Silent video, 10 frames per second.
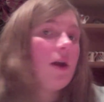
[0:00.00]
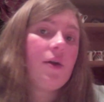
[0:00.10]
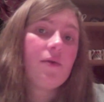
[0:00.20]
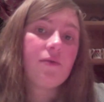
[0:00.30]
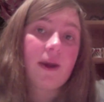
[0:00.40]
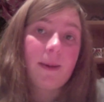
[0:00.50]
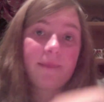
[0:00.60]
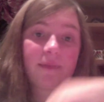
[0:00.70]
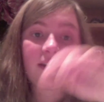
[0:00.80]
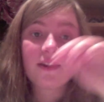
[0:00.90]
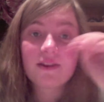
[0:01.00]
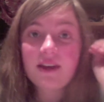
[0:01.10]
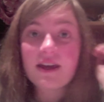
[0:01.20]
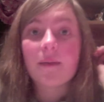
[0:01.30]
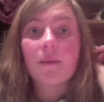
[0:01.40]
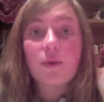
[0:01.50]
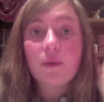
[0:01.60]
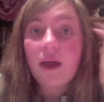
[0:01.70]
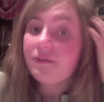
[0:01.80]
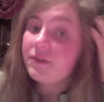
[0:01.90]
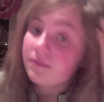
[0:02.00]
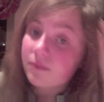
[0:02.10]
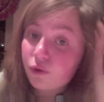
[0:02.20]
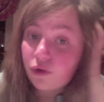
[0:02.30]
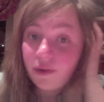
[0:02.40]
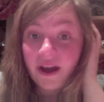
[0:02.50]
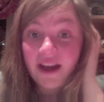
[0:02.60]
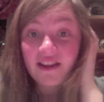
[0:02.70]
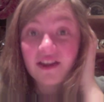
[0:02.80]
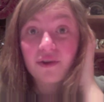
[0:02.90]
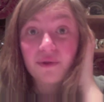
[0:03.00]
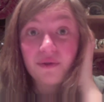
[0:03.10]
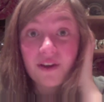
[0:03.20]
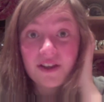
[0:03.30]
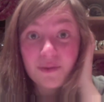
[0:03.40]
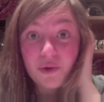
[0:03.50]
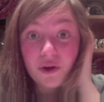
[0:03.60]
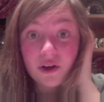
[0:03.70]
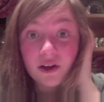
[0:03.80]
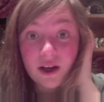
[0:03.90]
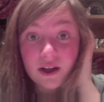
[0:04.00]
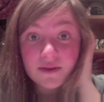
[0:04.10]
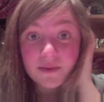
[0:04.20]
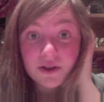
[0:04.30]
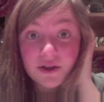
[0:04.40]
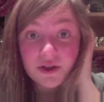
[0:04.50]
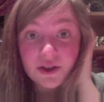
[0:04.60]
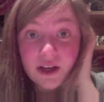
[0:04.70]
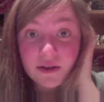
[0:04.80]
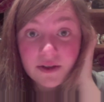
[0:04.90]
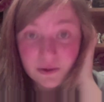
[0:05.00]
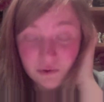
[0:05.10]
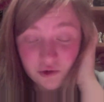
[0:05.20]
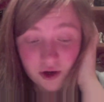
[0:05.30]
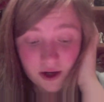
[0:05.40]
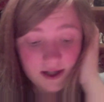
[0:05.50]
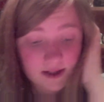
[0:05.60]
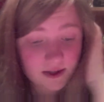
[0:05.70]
Right, theme. We haven't talked about anything on Facebook as much as Kelsey tried